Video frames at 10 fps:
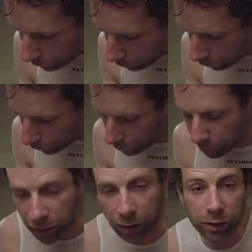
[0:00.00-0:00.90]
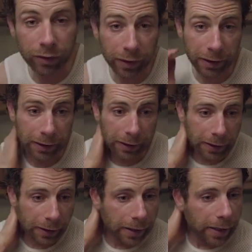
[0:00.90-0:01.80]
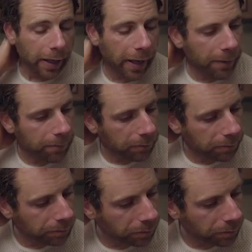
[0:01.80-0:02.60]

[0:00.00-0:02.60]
tomorrow, by the looks of it. I'm